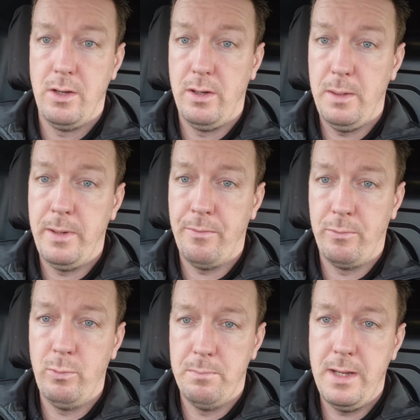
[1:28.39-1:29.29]
your
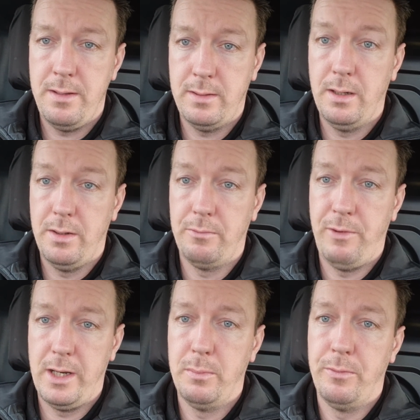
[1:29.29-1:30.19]
DPF may still not
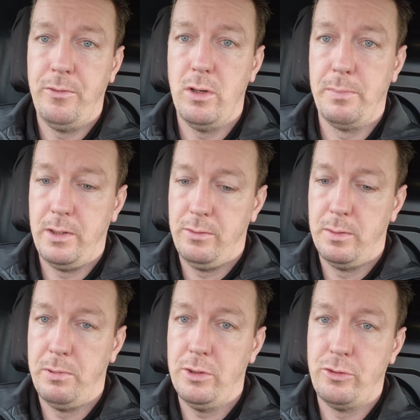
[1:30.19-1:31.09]
flag up a fault because
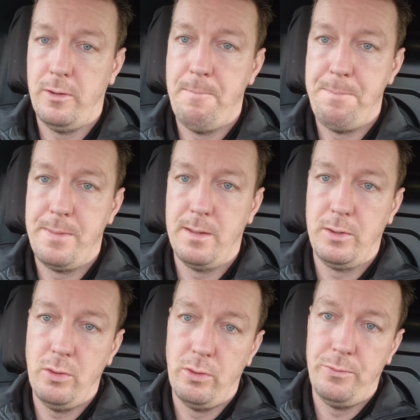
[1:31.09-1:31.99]
the pressure
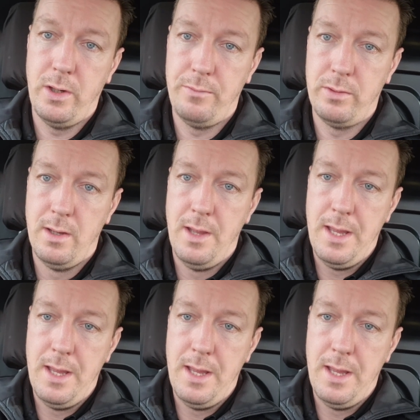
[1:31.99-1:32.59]
Euro 5s,